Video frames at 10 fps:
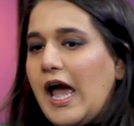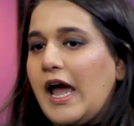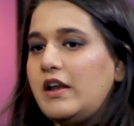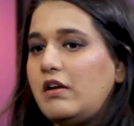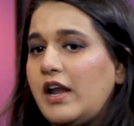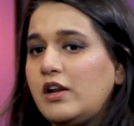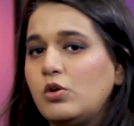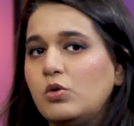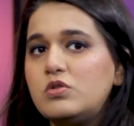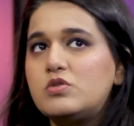And it
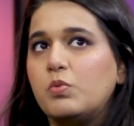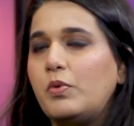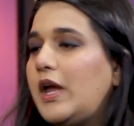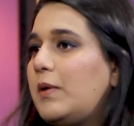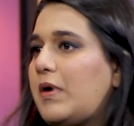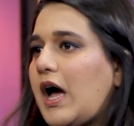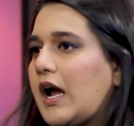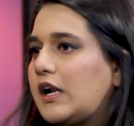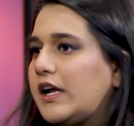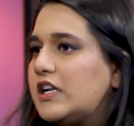goes way
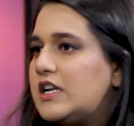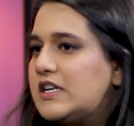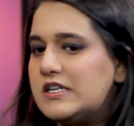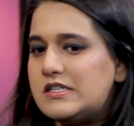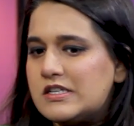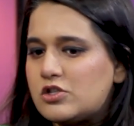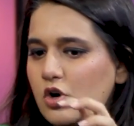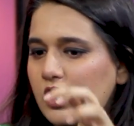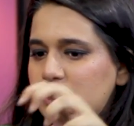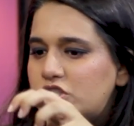back. Like it's
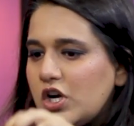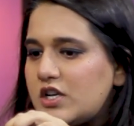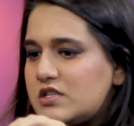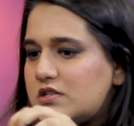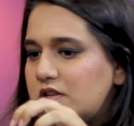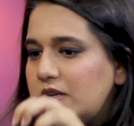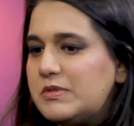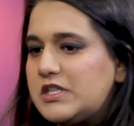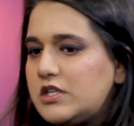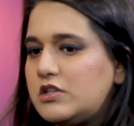not just
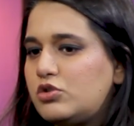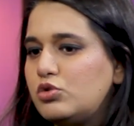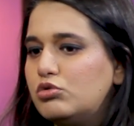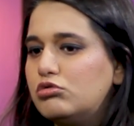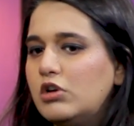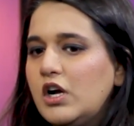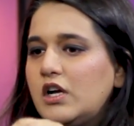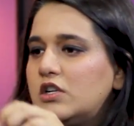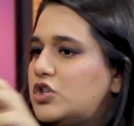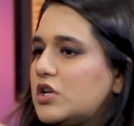limited to
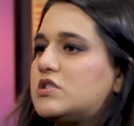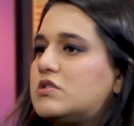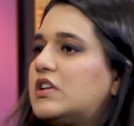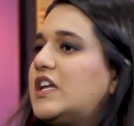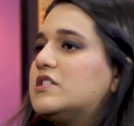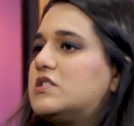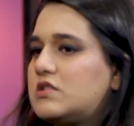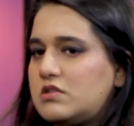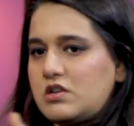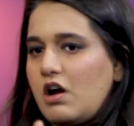just kids
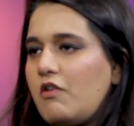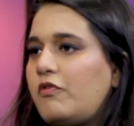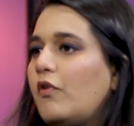stuff